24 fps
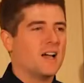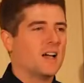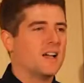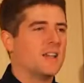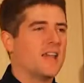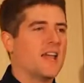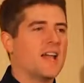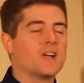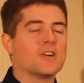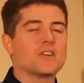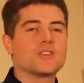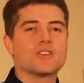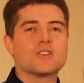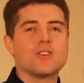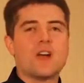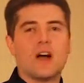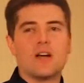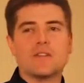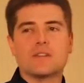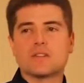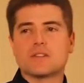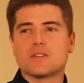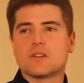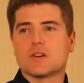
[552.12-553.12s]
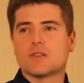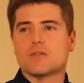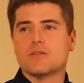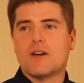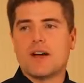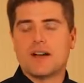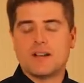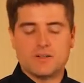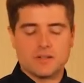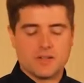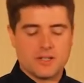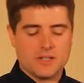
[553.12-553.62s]
Uh, airsoft is our
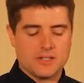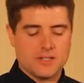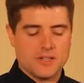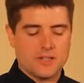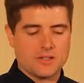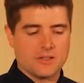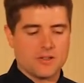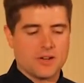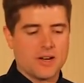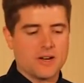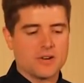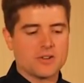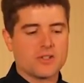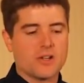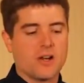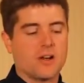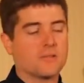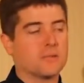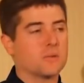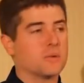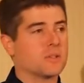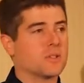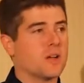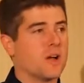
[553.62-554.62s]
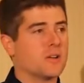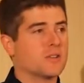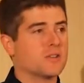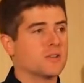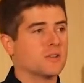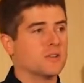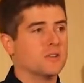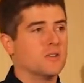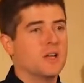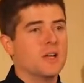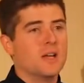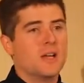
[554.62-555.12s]
final contender. Airsoft was
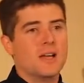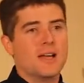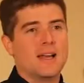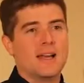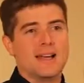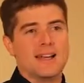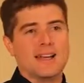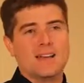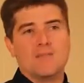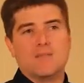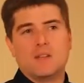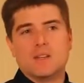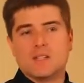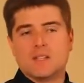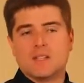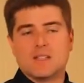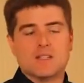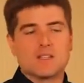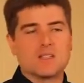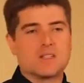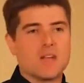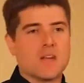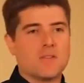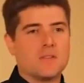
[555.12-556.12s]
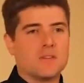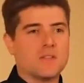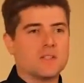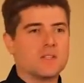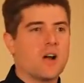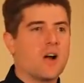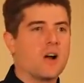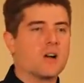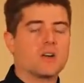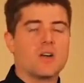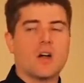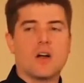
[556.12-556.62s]
also uh, invented in the 70s,
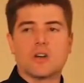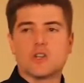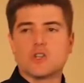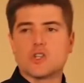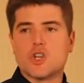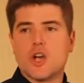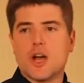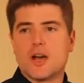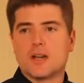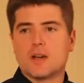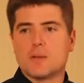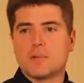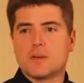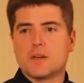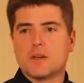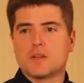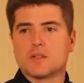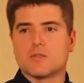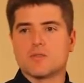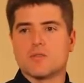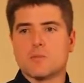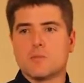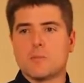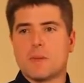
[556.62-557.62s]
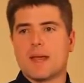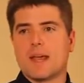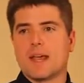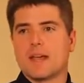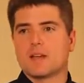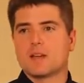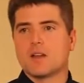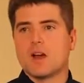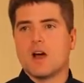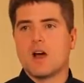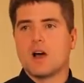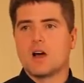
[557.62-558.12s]
Hong Kong, China, because of a
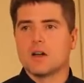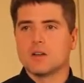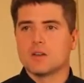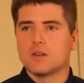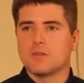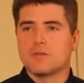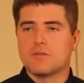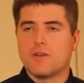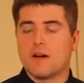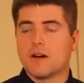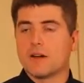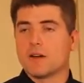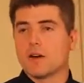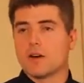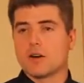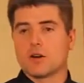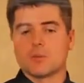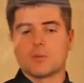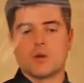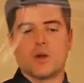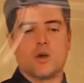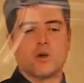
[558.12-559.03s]
ban on firearm